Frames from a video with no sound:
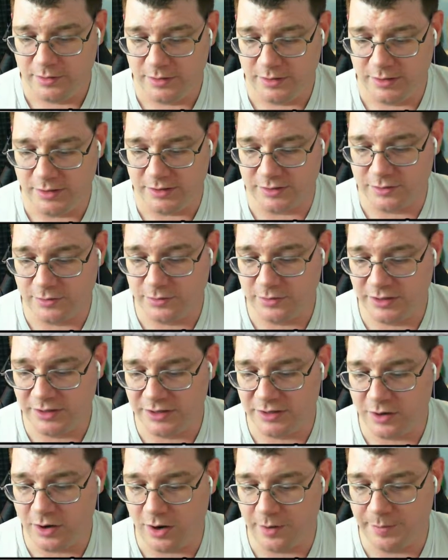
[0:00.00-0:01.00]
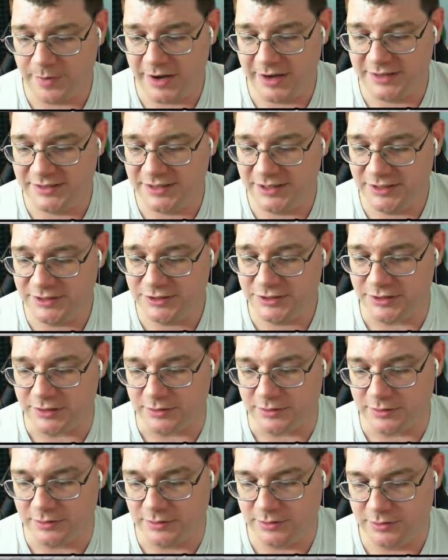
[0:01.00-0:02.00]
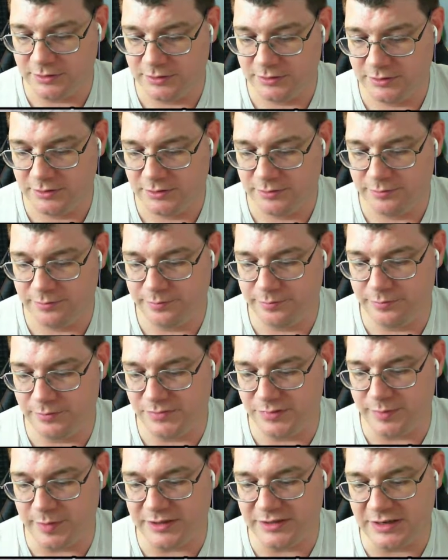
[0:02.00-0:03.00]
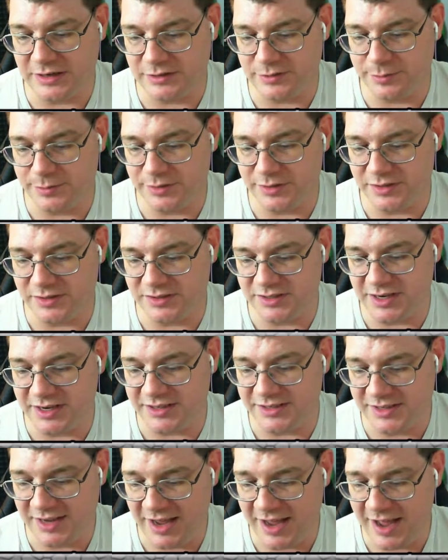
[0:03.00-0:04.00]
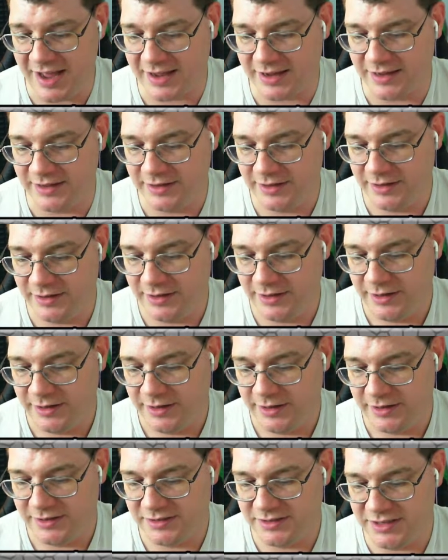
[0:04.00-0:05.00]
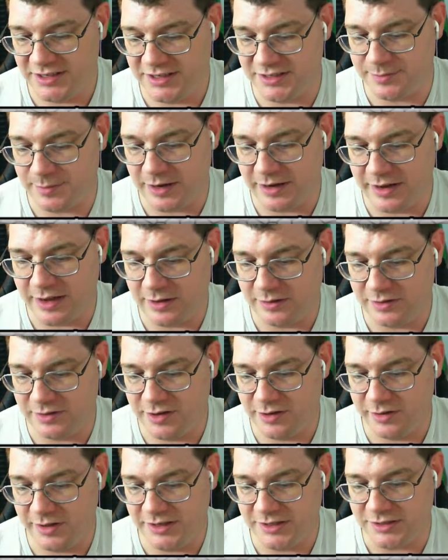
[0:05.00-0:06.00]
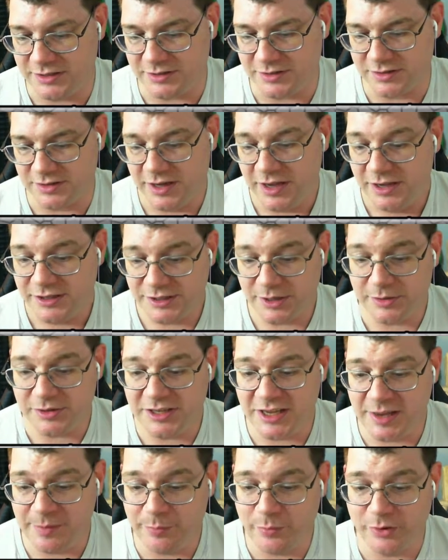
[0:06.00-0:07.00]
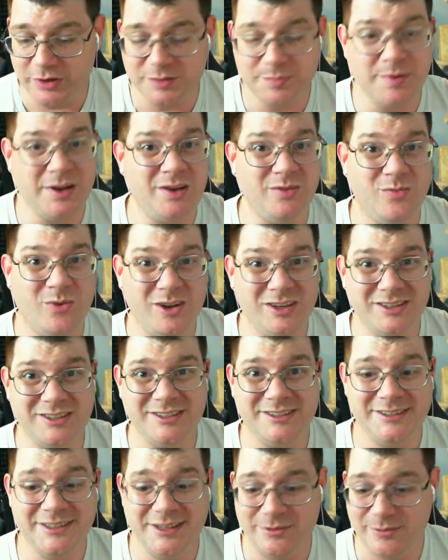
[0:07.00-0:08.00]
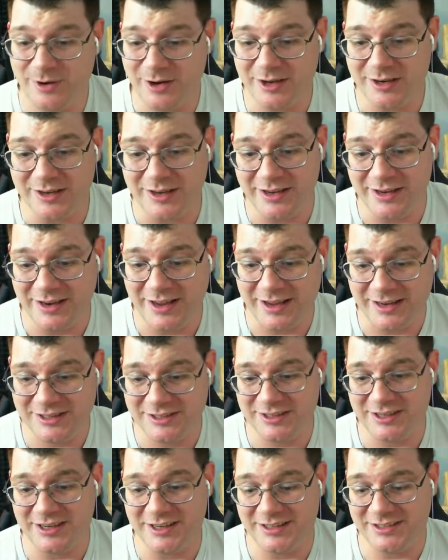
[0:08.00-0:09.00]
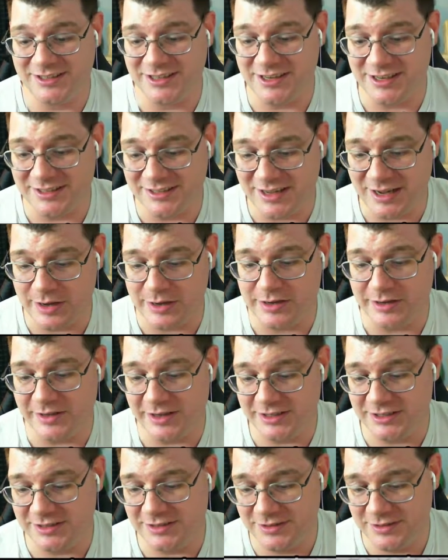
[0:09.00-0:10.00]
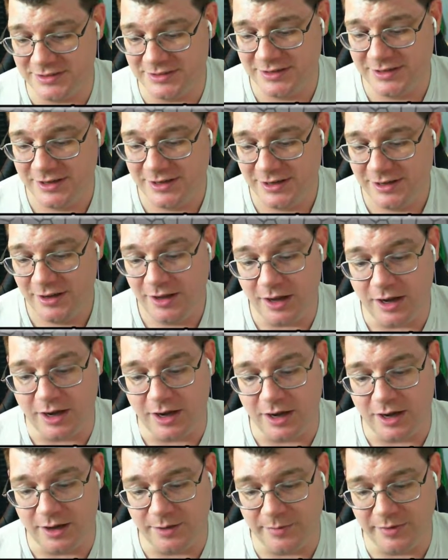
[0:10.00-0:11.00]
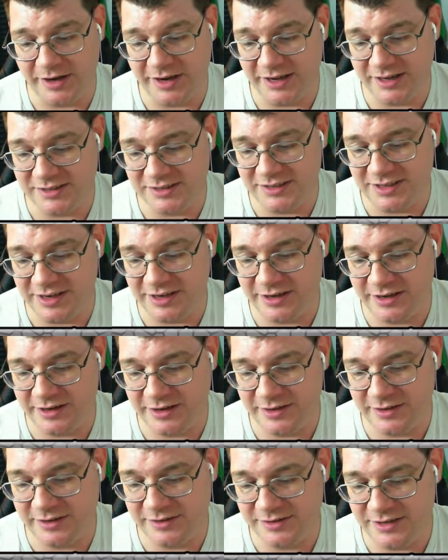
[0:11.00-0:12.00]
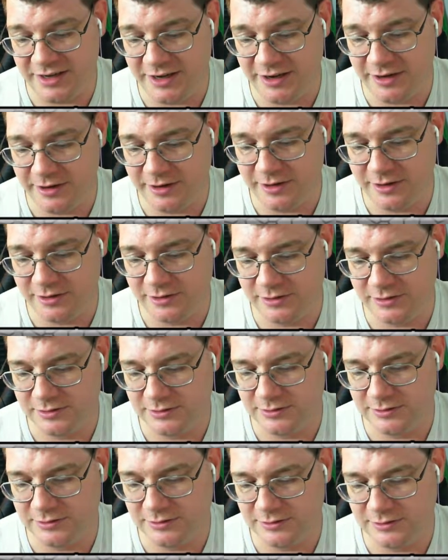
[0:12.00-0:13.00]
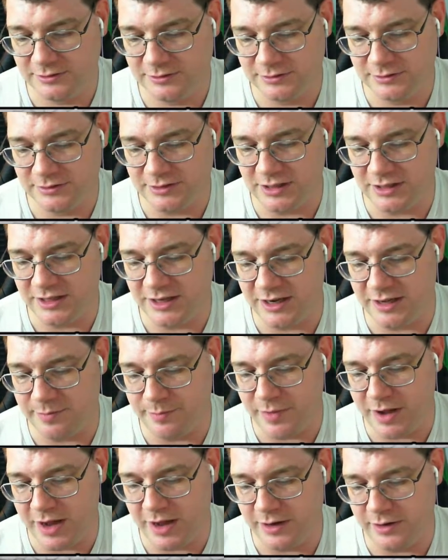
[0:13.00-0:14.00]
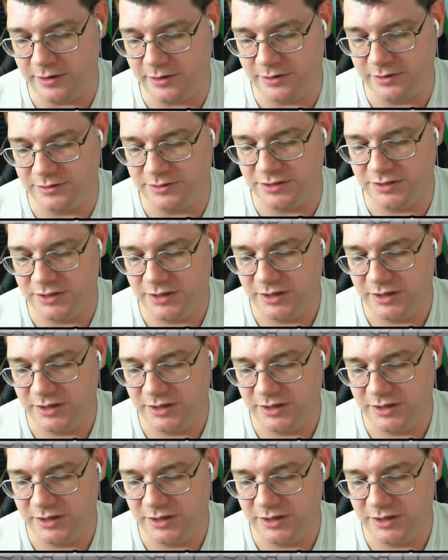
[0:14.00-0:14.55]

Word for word: It's currently caught my attention. His best attribute is the attack. Exceeds my calculations. So his hit points being 161 didn't actually exceed his calculations. Um, and he has teeny, teenier not that that matters.